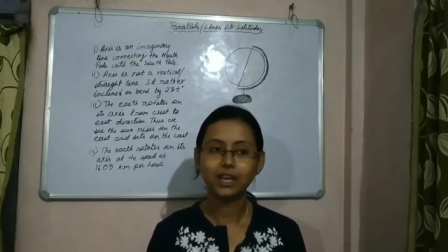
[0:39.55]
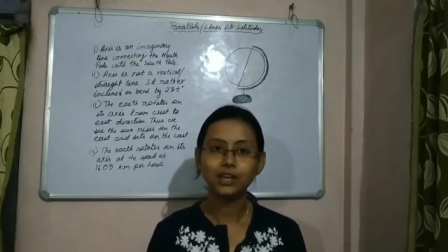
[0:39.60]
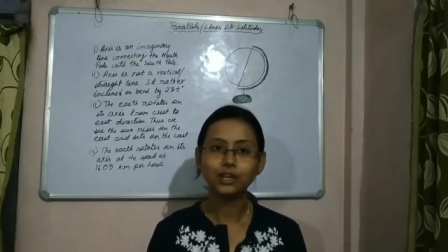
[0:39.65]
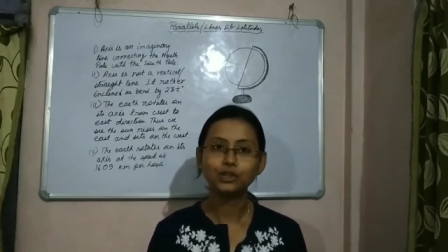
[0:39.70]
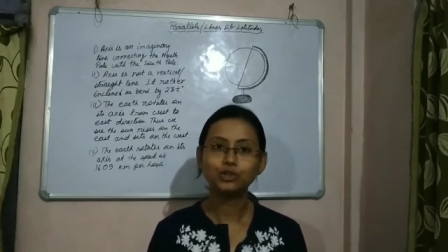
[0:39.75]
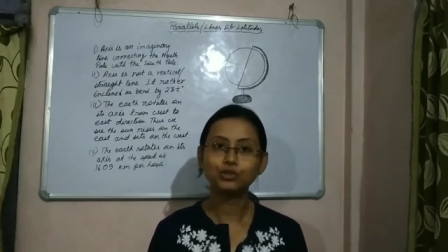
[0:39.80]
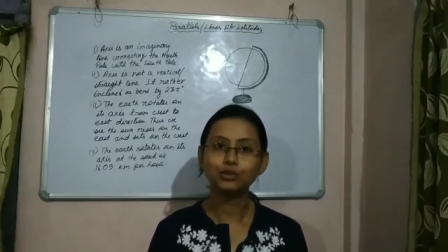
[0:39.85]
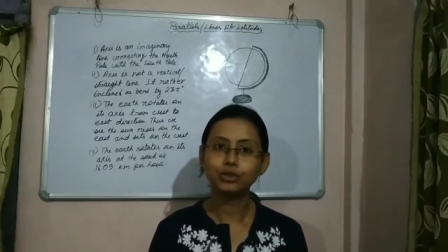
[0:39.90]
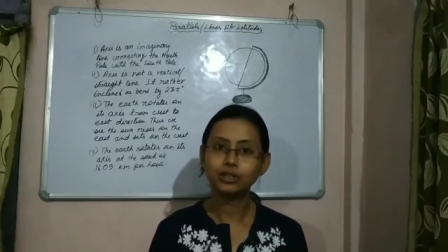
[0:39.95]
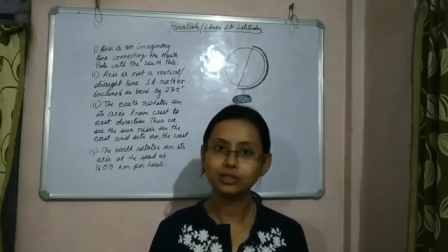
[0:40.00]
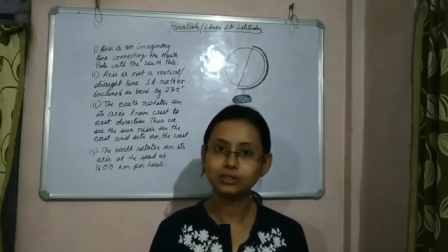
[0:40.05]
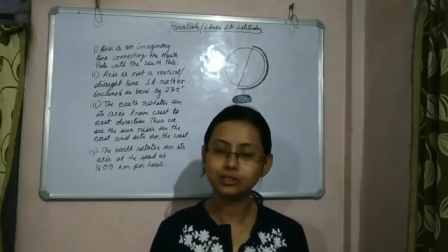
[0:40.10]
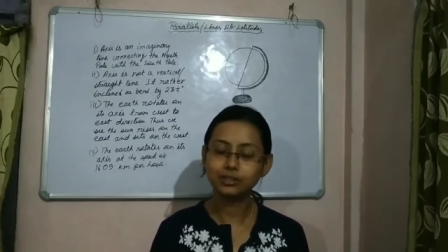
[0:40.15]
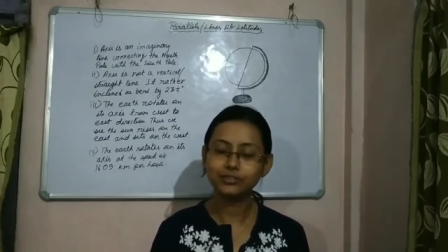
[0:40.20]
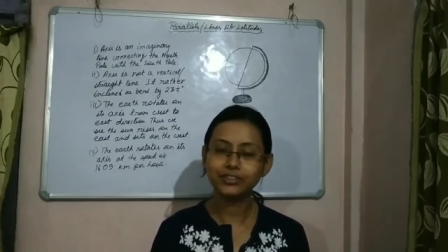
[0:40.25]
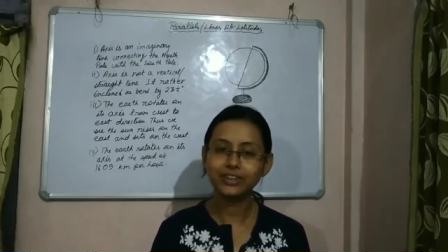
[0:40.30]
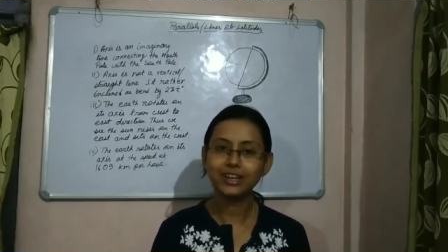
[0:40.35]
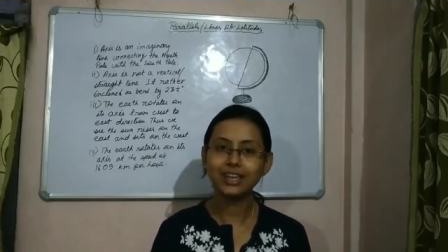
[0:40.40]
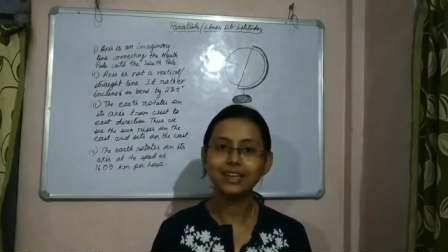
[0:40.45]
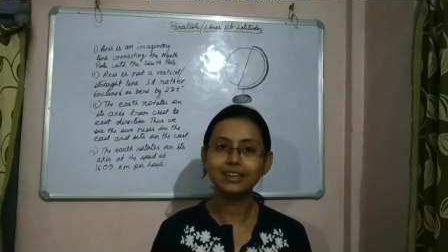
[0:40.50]
So it is a
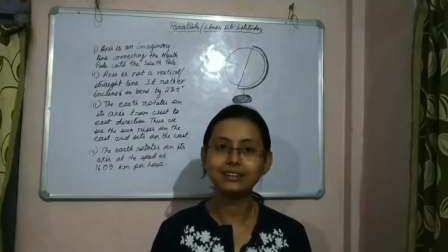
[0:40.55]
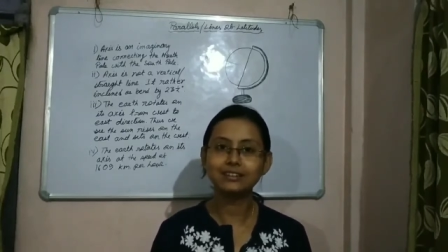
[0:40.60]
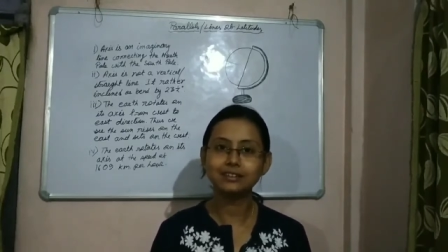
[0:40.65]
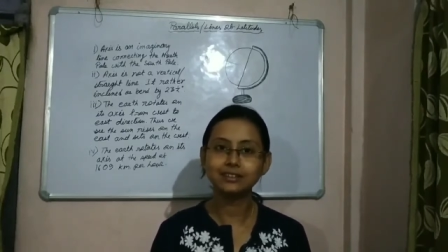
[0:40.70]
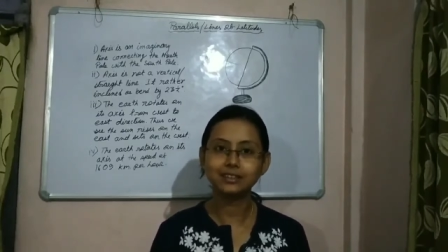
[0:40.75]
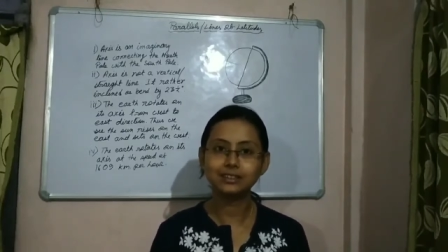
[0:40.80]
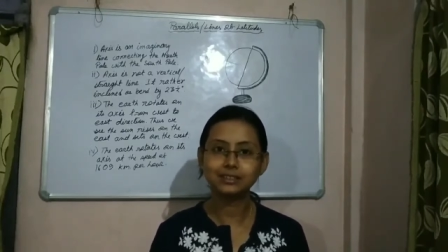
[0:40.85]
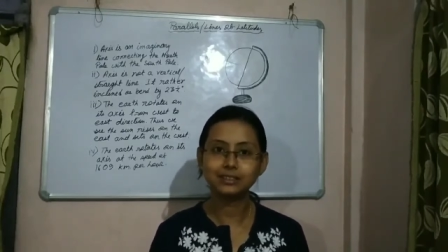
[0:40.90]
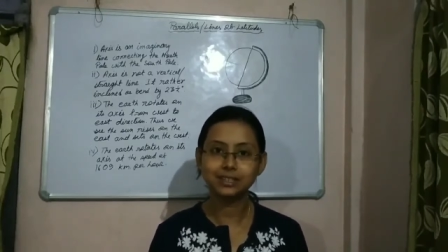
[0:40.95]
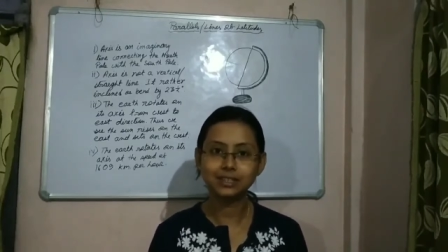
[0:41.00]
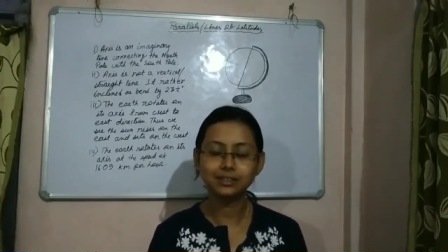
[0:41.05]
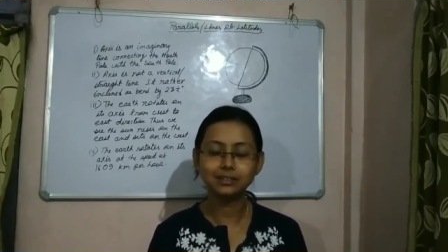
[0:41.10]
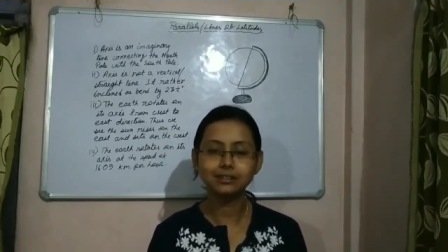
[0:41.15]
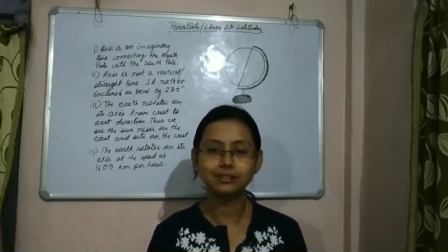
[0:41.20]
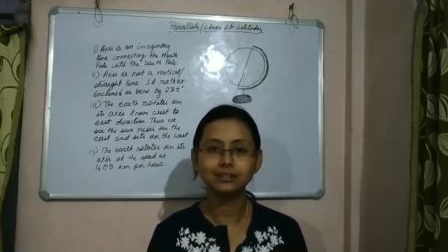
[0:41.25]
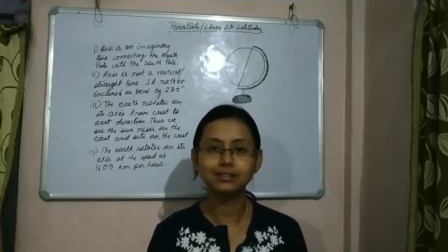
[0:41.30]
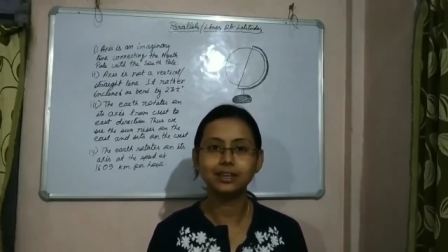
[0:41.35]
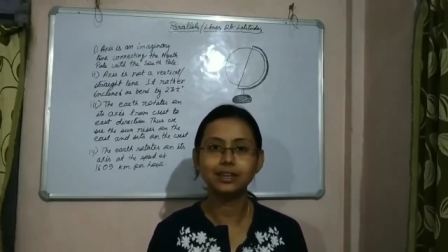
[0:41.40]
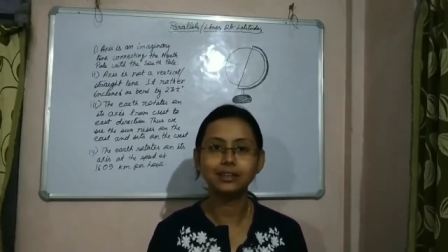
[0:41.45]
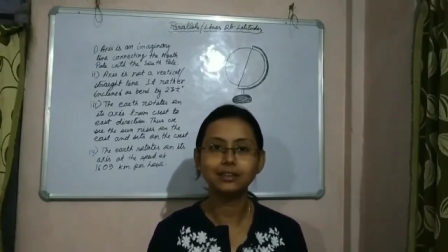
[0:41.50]
very interesting
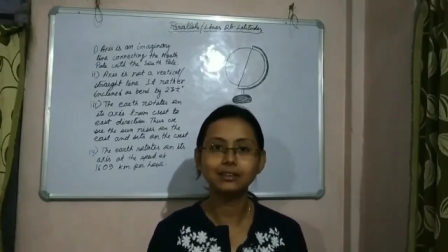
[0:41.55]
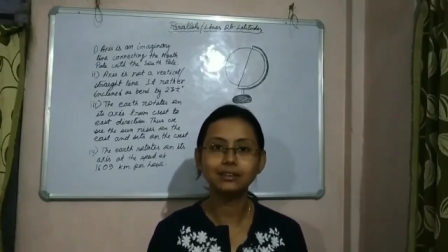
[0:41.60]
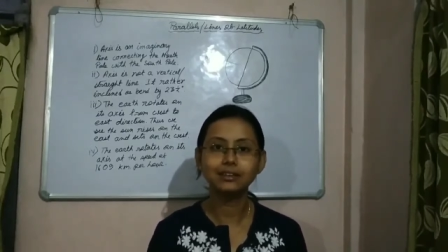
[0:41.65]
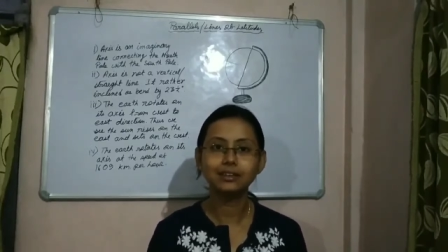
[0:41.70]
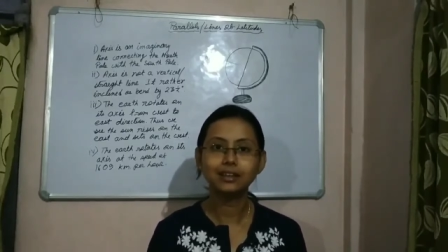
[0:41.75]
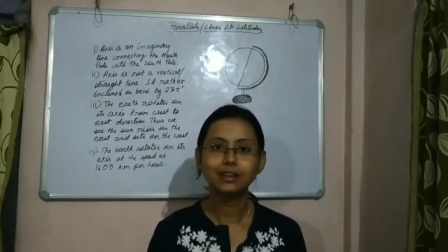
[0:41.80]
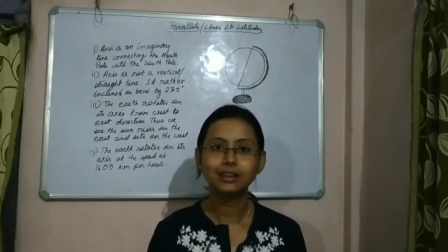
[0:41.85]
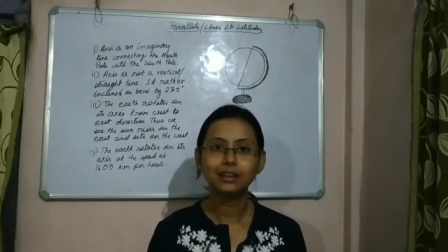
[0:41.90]
thing,